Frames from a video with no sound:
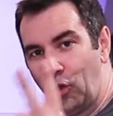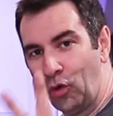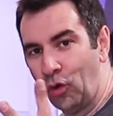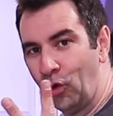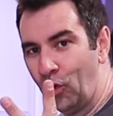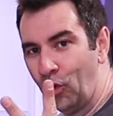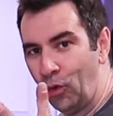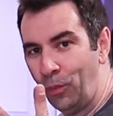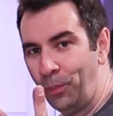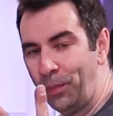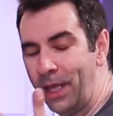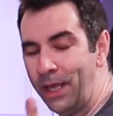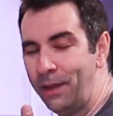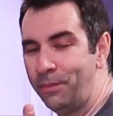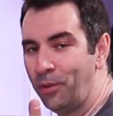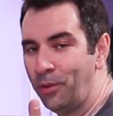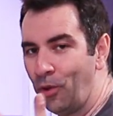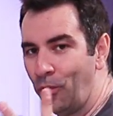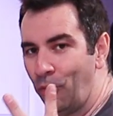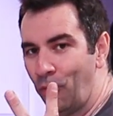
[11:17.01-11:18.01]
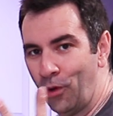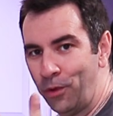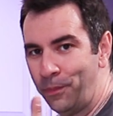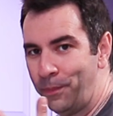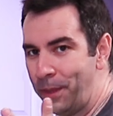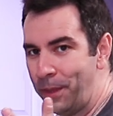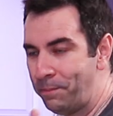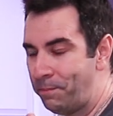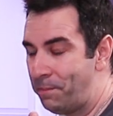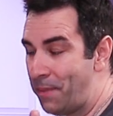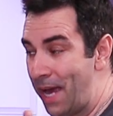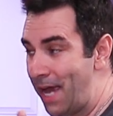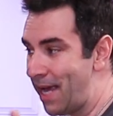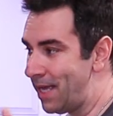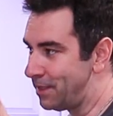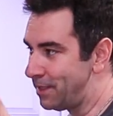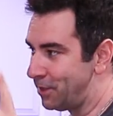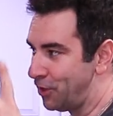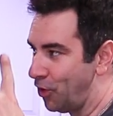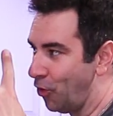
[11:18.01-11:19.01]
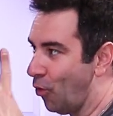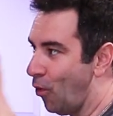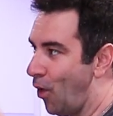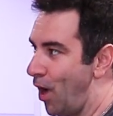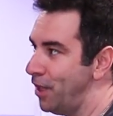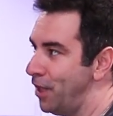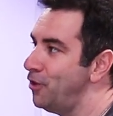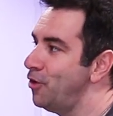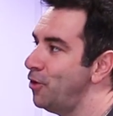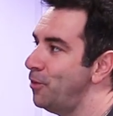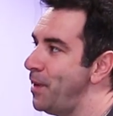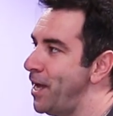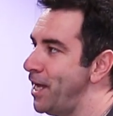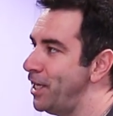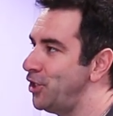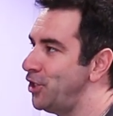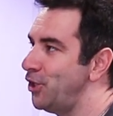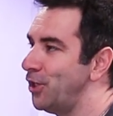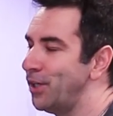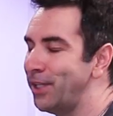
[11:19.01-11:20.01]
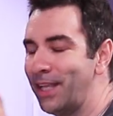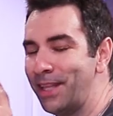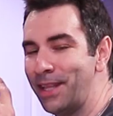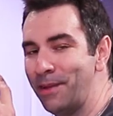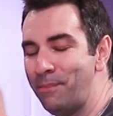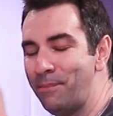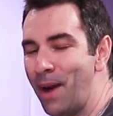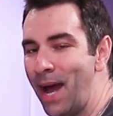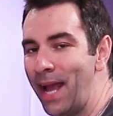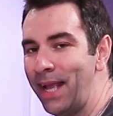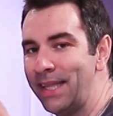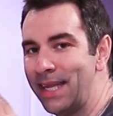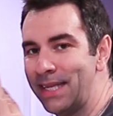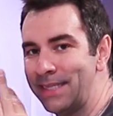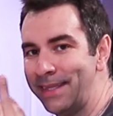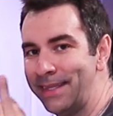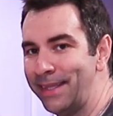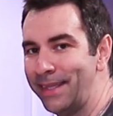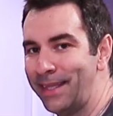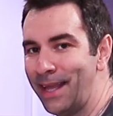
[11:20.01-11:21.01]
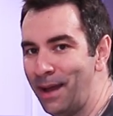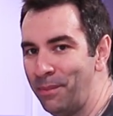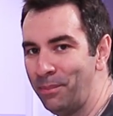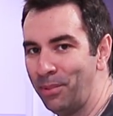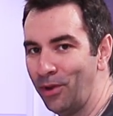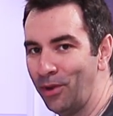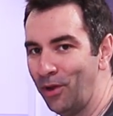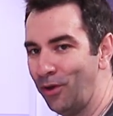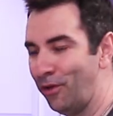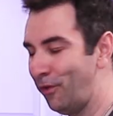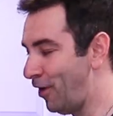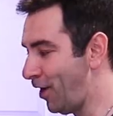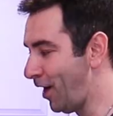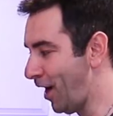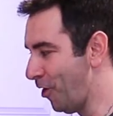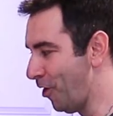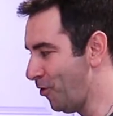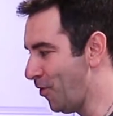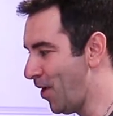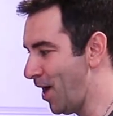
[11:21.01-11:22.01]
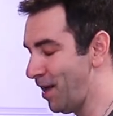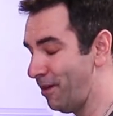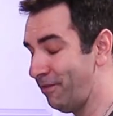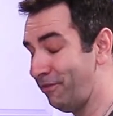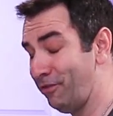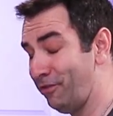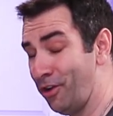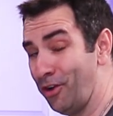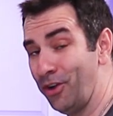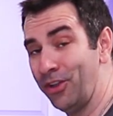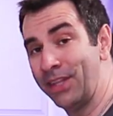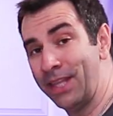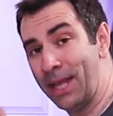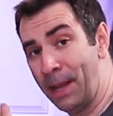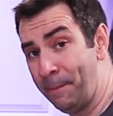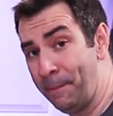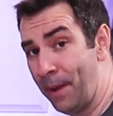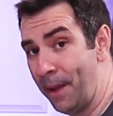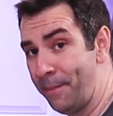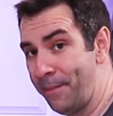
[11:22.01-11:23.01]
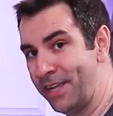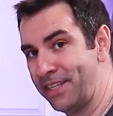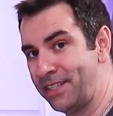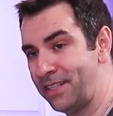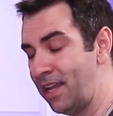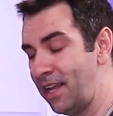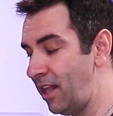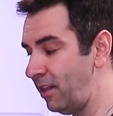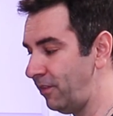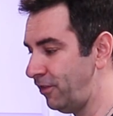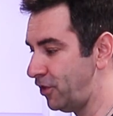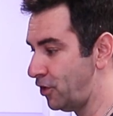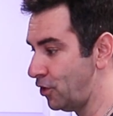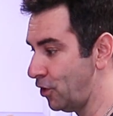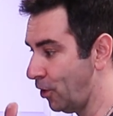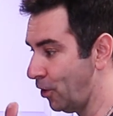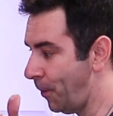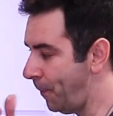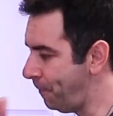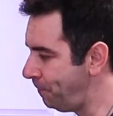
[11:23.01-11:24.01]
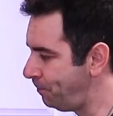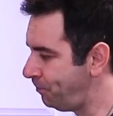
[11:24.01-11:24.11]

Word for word: Two people would be best, one to make sure that the bike doesn't tumble over and one up front. I'm by myself, so